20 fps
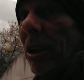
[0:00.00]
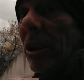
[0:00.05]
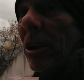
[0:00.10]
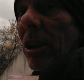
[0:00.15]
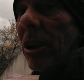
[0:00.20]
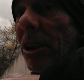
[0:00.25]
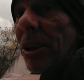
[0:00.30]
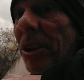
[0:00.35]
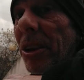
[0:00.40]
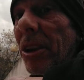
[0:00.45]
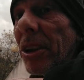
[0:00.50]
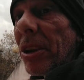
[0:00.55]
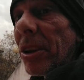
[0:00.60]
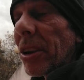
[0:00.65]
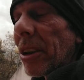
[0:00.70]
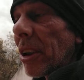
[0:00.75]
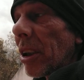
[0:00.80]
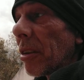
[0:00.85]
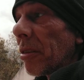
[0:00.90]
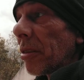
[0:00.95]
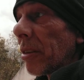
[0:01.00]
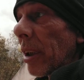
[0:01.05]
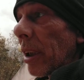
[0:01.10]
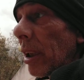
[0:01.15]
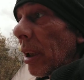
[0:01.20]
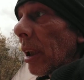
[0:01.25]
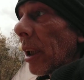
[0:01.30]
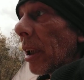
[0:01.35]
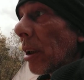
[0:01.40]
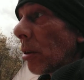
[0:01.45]
in least East, this stuff
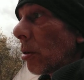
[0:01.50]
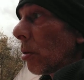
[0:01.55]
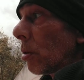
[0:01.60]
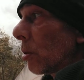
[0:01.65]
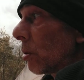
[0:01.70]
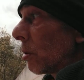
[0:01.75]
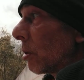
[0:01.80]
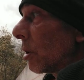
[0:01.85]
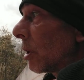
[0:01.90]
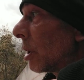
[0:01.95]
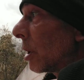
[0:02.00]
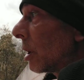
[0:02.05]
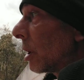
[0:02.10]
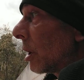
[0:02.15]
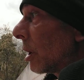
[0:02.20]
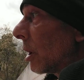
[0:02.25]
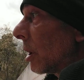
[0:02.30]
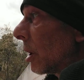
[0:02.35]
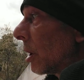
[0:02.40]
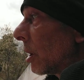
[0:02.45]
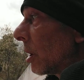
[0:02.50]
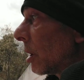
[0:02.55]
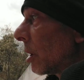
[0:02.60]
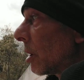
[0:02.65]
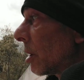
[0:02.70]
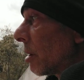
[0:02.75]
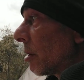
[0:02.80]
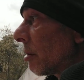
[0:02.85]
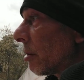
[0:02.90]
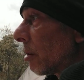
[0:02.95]
I like to do
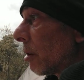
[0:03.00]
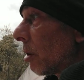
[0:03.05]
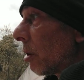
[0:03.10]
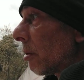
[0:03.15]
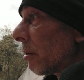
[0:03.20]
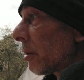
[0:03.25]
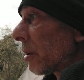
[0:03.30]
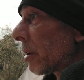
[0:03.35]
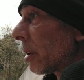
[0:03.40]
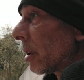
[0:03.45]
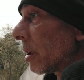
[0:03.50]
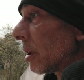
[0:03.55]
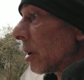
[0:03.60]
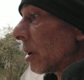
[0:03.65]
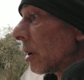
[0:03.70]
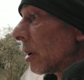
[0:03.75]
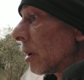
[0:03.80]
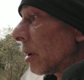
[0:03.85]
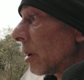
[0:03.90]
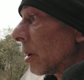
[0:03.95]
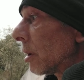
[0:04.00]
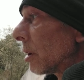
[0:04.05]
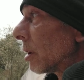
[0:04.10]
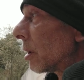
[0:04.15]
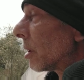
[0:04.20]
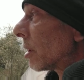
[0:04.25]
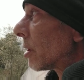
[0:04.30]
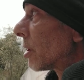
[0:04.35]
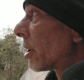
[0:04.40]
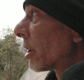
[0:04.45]
involves
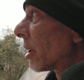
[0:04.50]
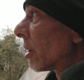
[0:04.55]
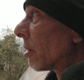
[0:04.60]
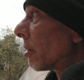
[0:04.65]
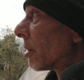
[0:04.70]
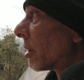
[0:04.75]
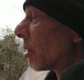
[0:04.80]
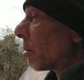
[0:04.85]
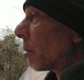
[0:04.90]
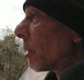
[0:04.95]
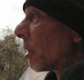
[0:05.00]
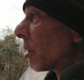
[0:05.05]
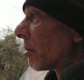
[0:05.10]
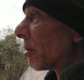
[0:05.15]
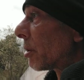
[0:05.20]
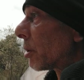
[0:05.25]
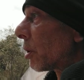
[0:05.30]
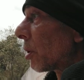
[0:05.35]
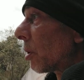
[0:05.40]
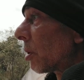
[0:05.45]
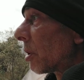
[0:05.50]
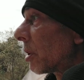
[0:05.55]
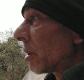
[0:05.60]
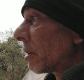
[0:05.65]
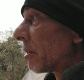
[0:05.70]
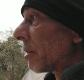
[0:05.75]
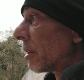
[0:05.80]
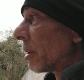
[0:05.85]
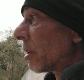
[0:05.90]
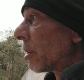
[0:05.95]
uh, channels about
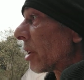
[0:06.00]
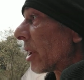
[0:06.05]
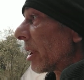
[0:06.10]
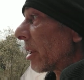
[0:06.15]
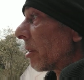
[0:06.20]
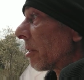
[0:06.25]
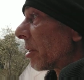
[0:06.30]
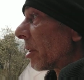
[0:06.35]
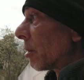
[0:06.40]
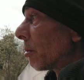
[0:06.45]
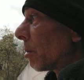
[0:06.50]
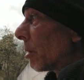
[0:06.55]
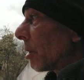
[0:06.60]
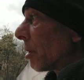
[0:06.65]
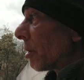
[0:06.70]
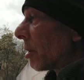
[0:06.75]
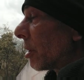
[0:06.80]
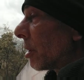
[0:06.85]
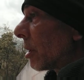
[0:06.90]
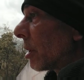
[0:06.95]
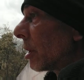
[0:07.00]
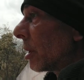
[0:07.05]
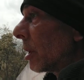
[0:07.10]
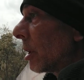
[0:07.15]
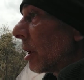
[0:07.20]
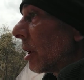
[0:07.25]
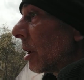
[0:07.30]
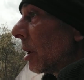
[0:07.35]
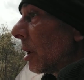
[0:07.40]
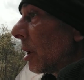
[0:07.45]
photography, channels about uh,
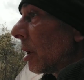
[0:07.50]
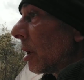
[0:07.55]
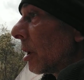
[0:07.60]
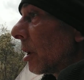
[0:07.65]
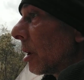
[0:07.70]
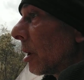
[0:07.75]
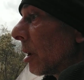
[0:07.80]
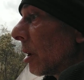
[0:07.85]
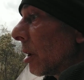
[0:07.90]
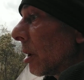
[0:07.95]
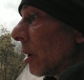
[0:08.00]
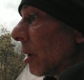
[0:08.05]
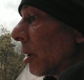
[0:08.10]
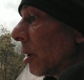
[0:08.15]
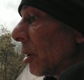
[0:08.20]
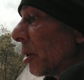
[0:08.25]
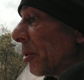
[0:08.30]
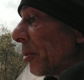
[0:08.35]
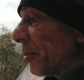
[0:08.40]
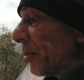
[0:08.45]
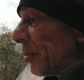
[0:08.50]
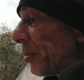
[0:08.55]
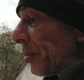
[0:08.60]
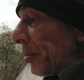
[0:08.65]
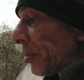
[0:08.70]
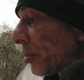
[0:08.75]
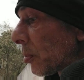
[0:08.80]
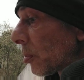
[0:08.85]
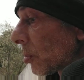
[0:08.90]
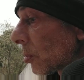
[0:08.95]

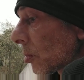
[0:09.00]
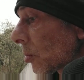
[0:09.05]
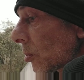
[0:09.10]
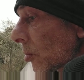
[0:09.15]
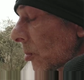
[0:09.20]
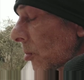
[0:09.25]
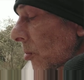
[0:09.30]
um,